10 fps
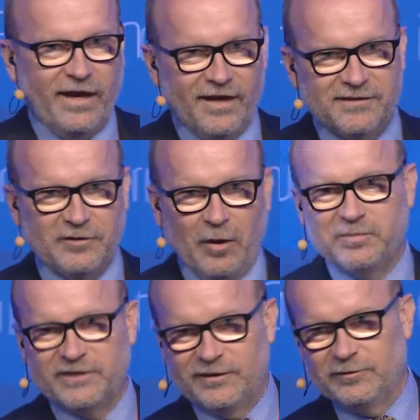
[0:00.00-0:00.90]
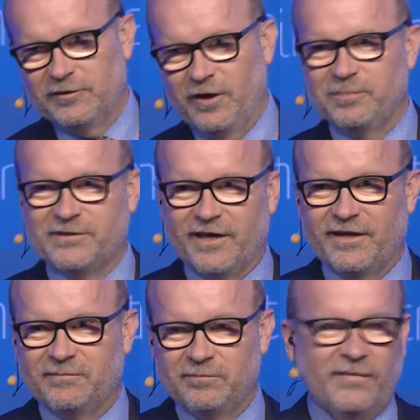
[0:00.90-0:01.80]
as GLOBSEC to GLOBSEC,
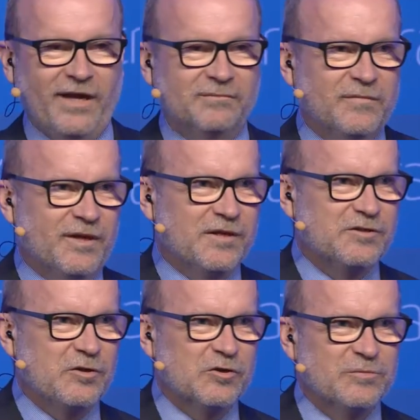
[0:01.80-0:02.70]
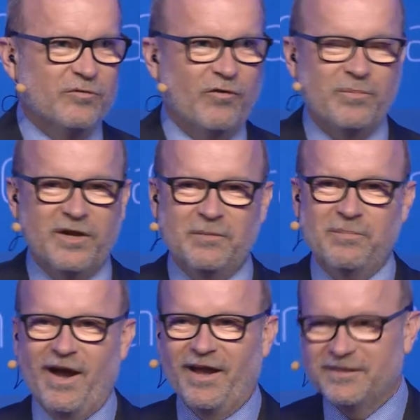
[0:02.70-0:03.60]
excuse me for being
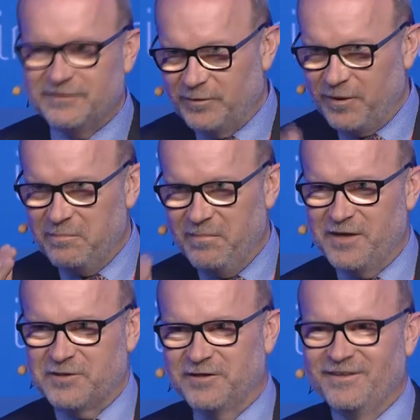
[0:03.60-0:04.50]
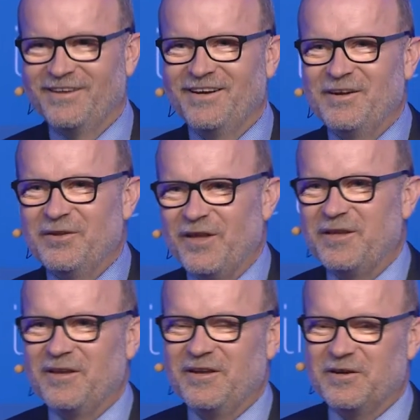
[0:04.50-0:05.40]
biased, so I measure that
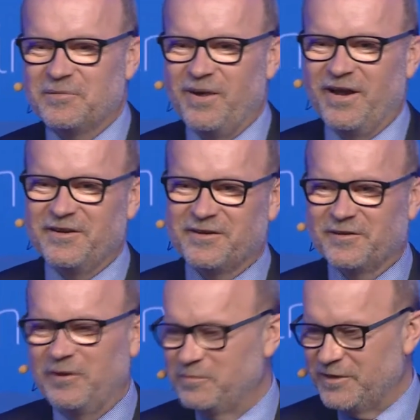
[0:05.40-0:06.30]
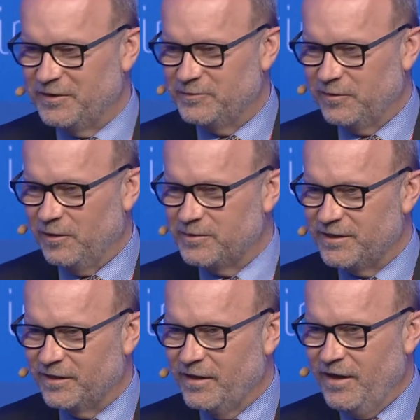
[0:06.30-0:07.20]
year by year, GLOBSEC to
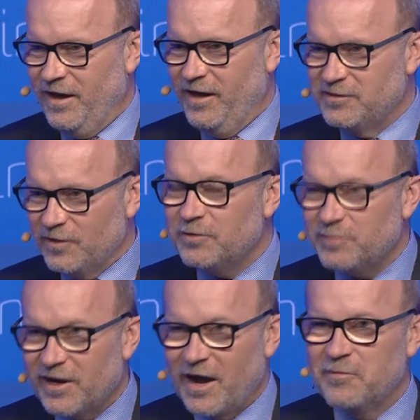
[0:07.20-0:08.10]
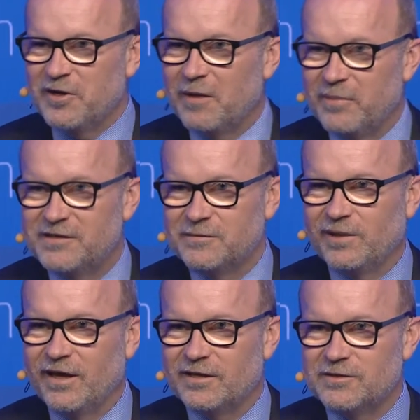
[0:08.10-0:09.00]
GLOBSEC, it's not becoming a better
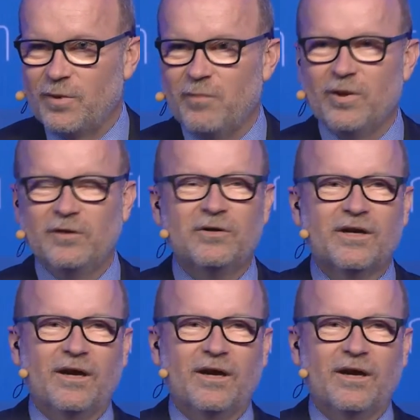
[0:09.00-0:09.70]
place. When we look